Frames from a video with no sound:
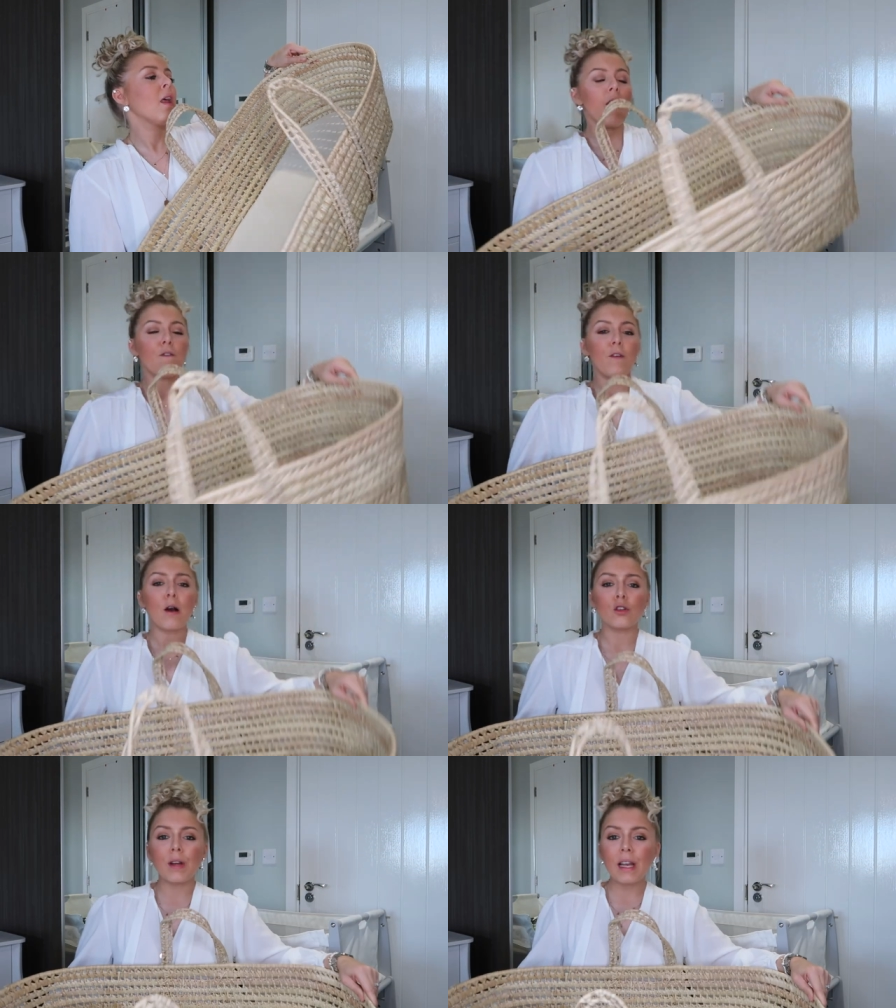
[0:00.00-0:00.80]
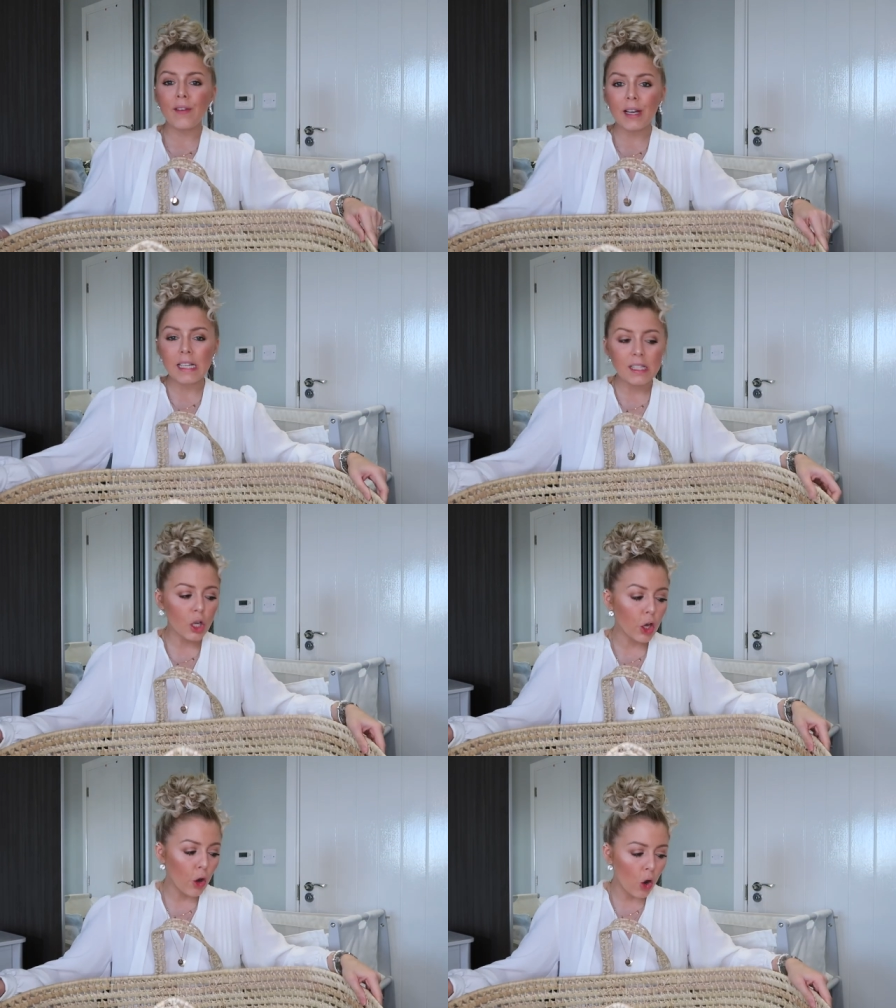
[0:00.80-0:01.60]
It feels really, really
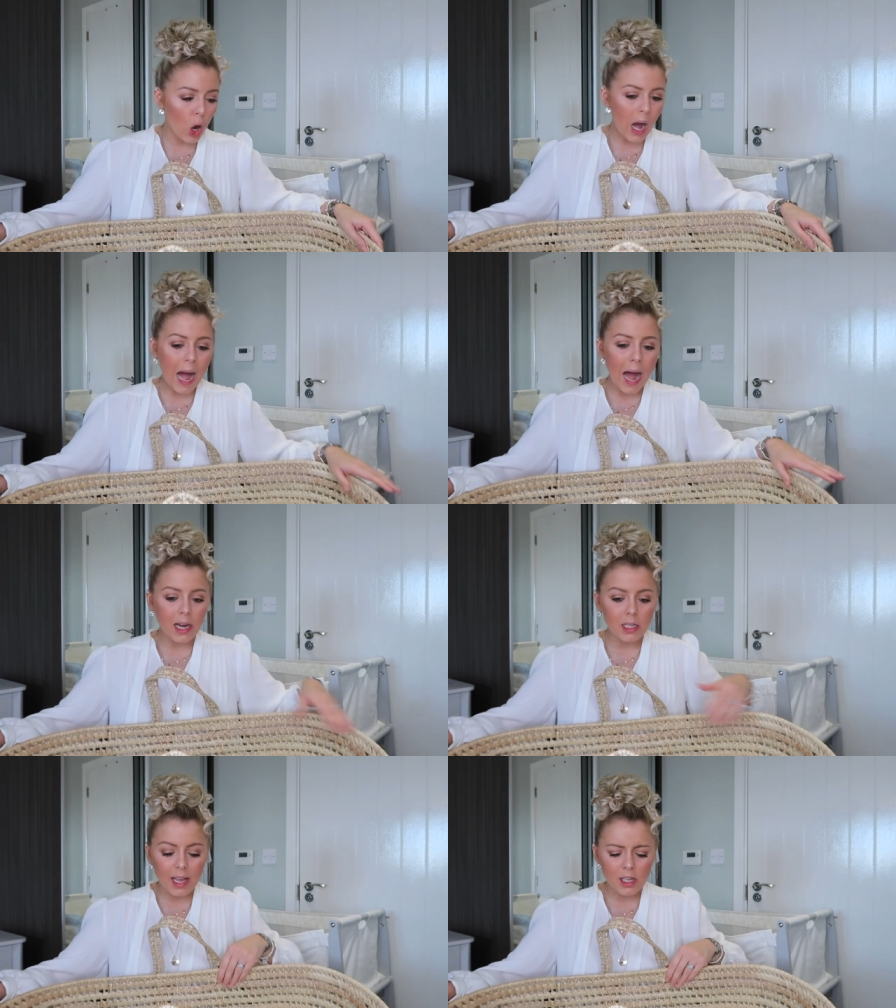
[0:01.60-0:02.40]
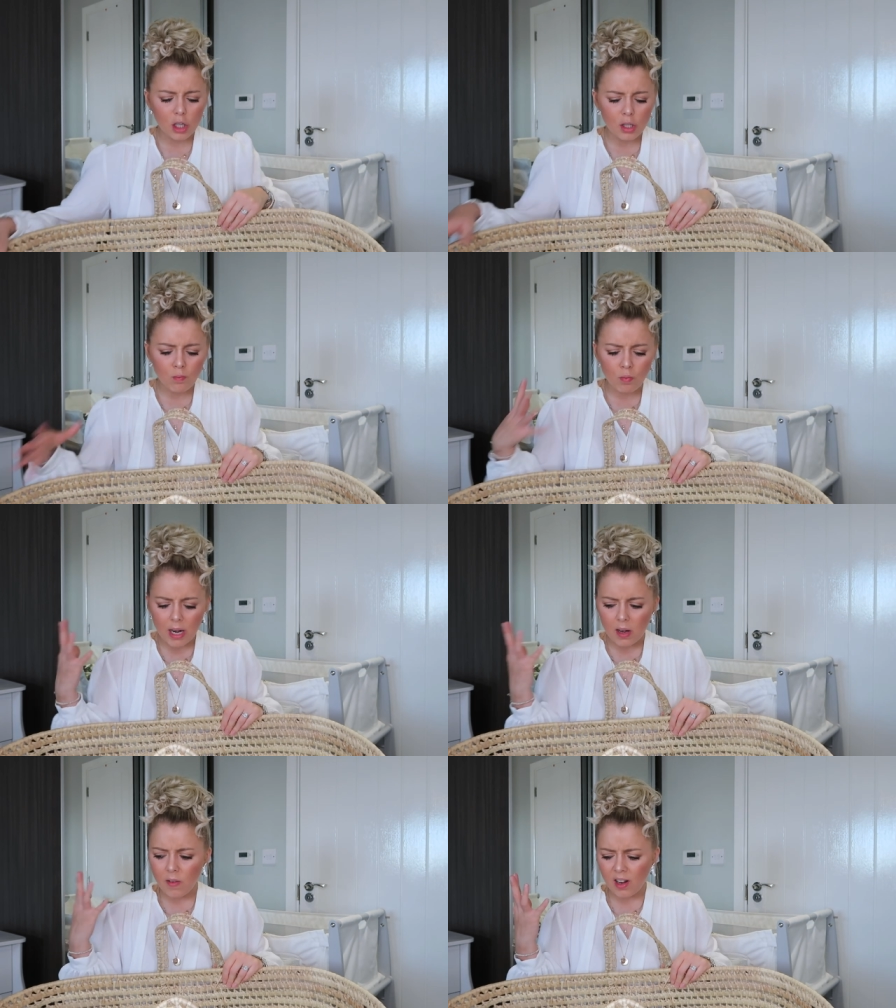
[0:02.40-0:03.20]
secure and it's just
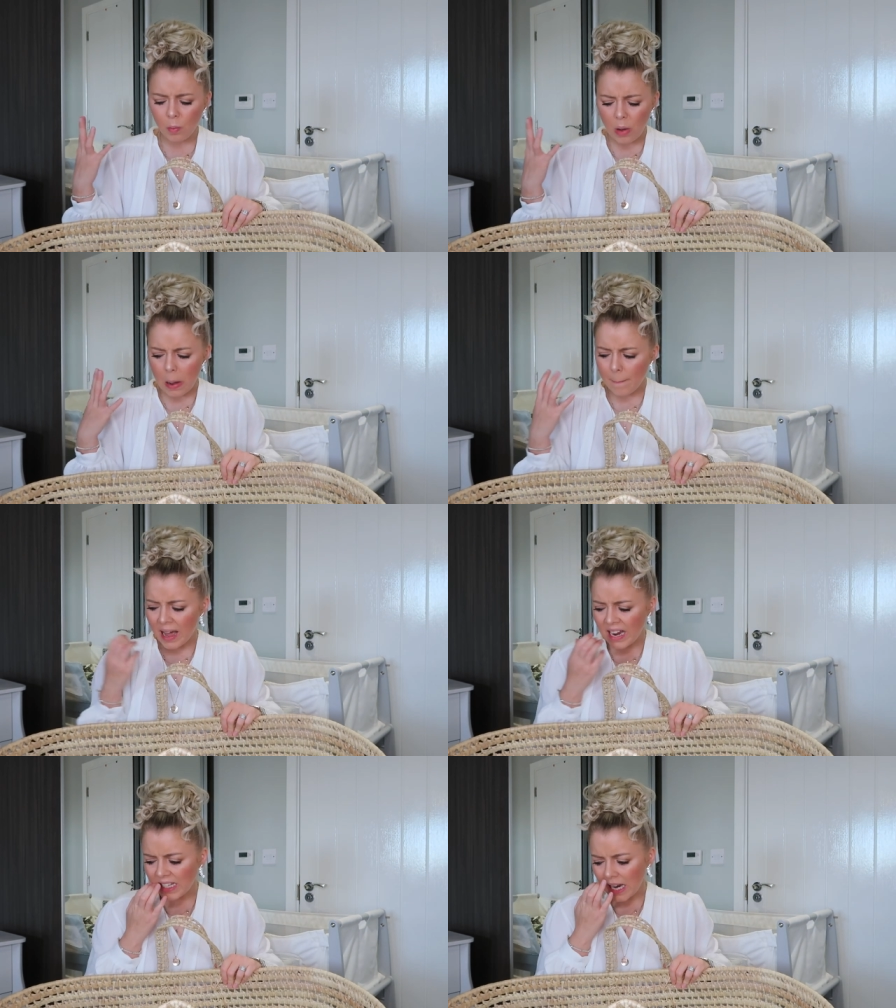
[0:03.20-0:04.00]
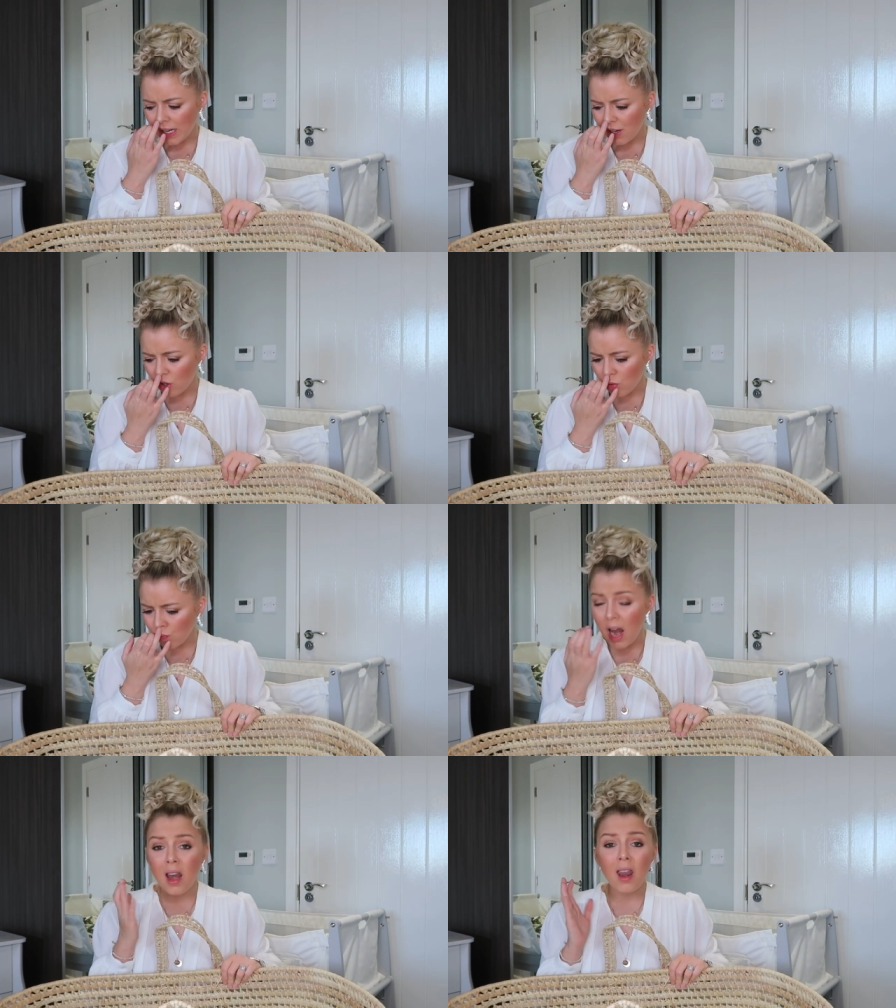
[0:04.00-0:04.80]
really, really well made and it's just
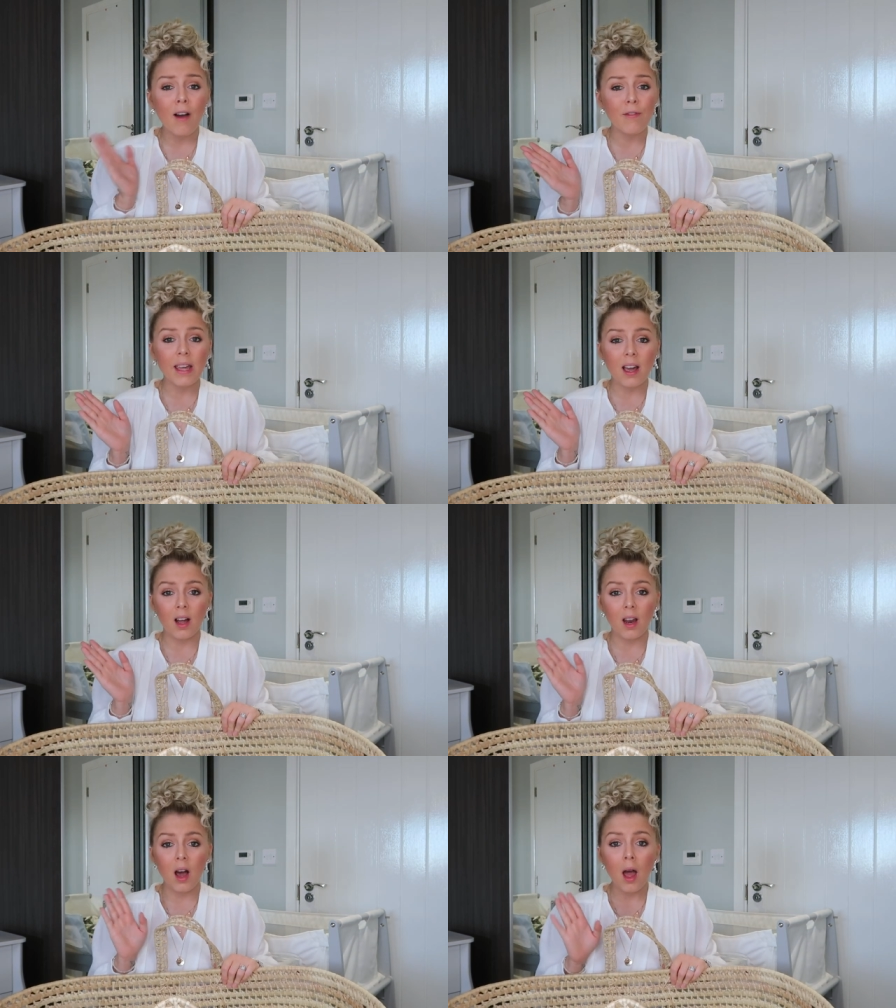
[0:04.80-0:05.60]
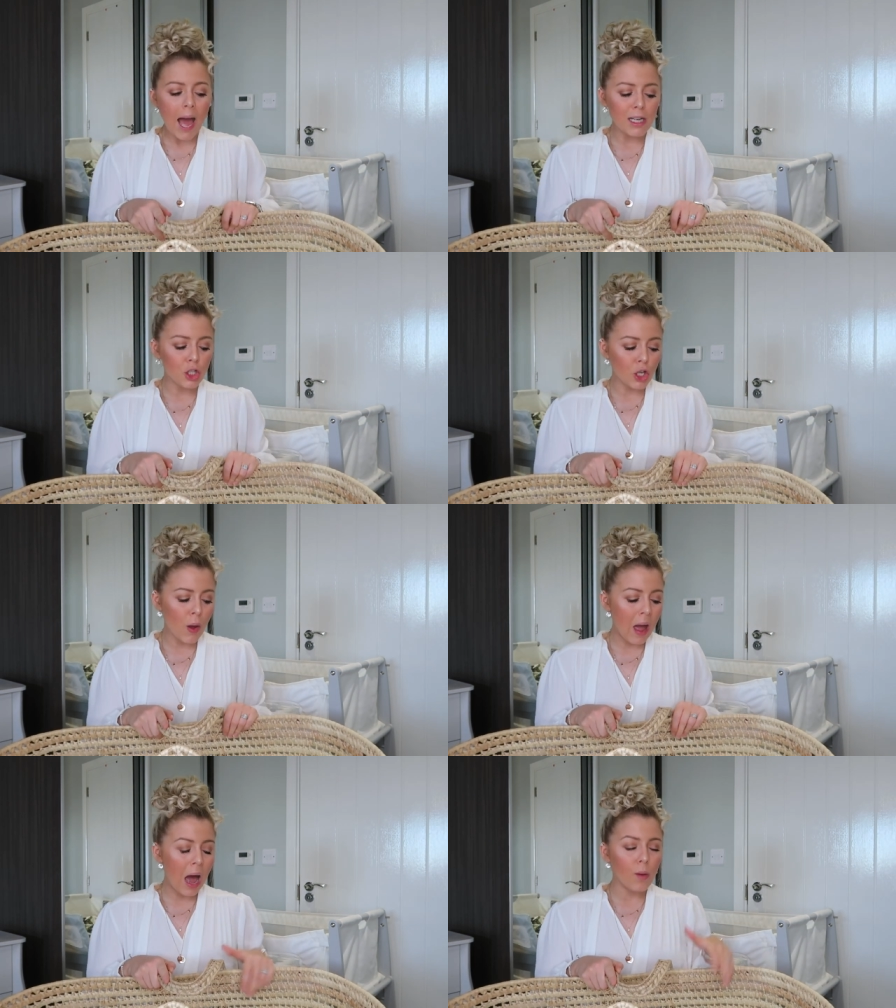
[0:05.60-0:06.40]
a lovely colour. And you
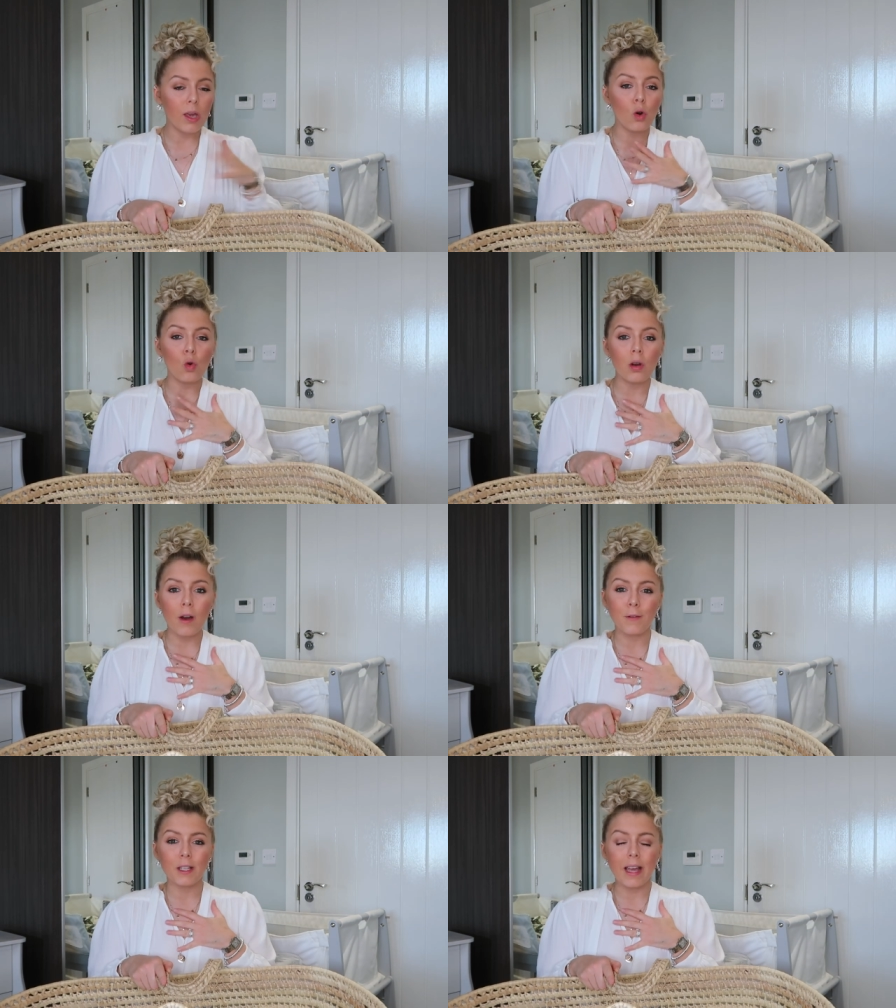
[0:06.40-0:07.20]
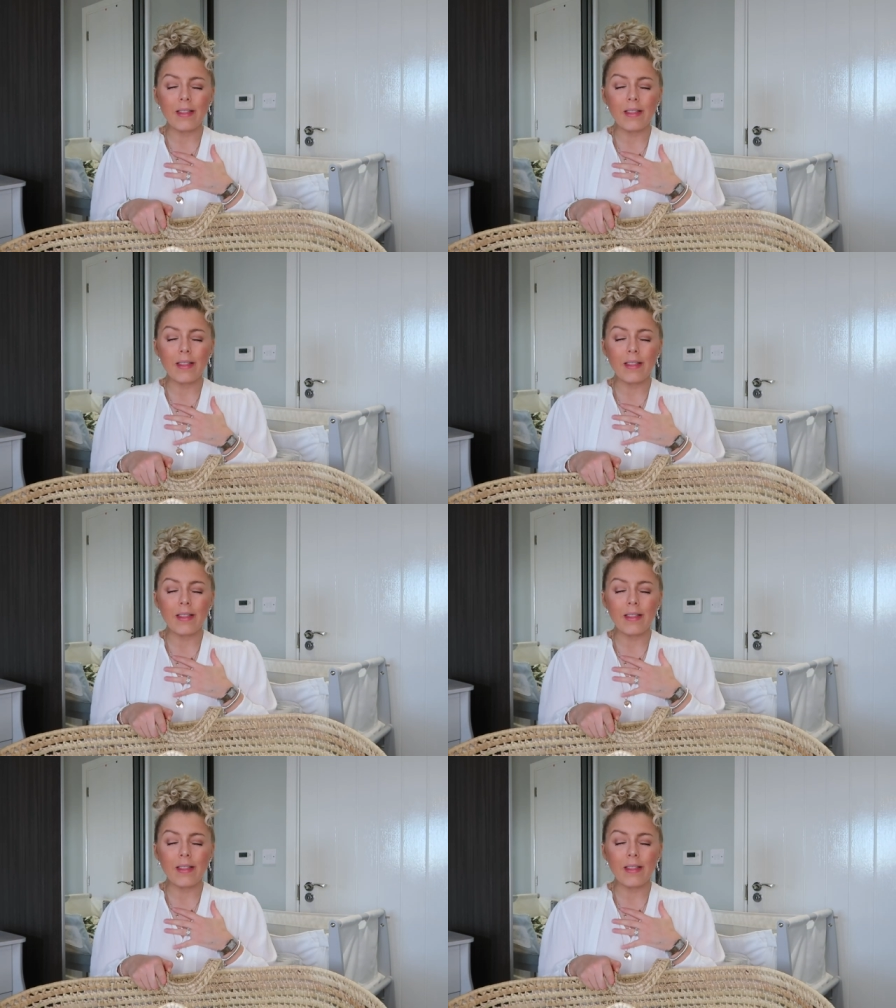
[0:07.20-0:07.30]
know how we all love to